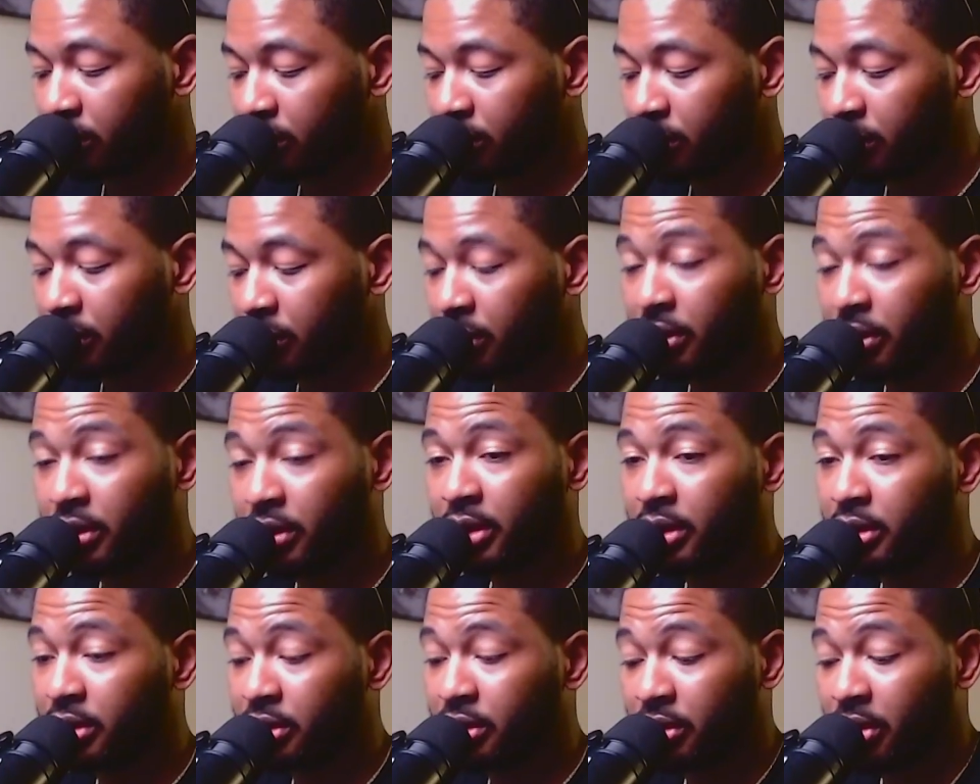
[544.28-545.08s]
you can
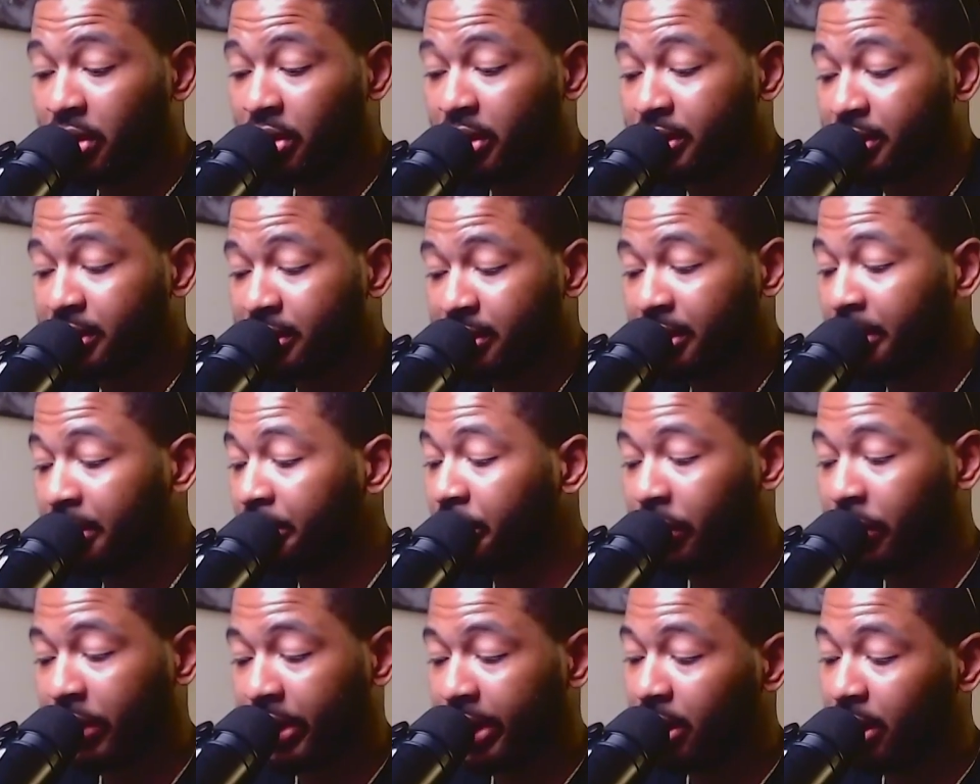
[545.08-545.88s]
start
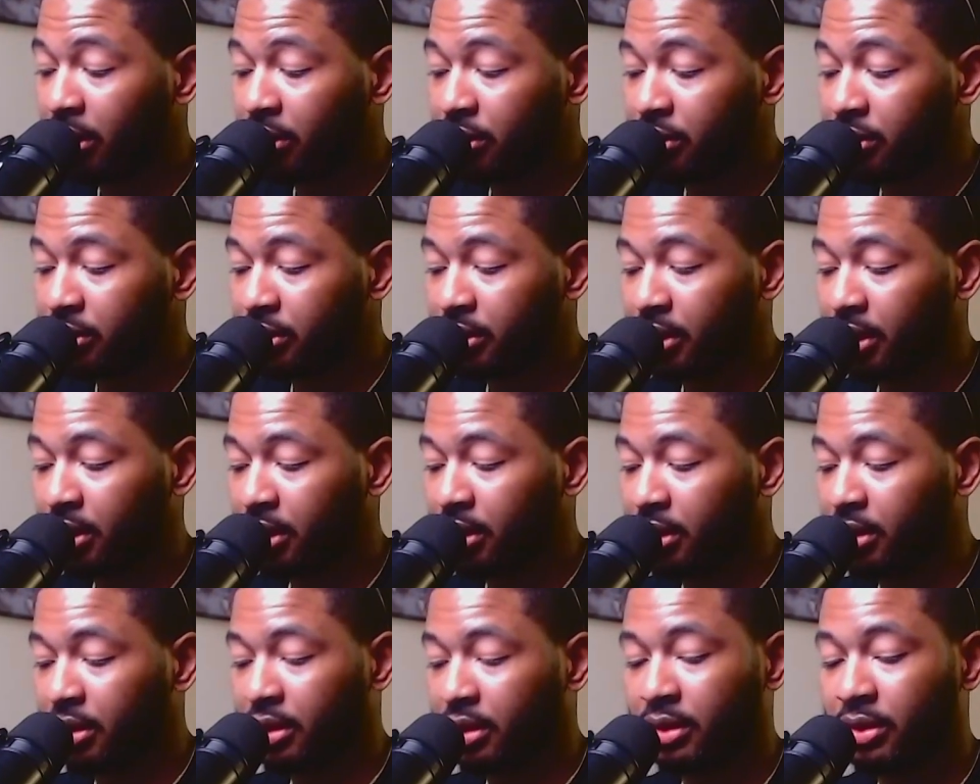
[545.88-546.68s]
somewhere else, and
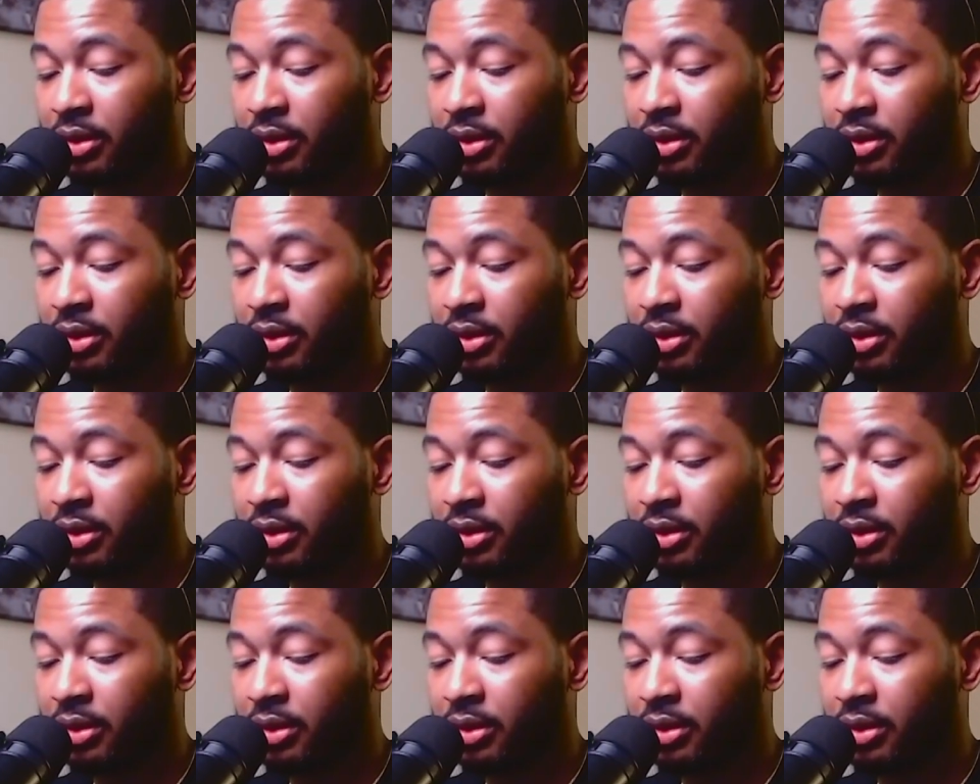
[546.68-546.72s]
you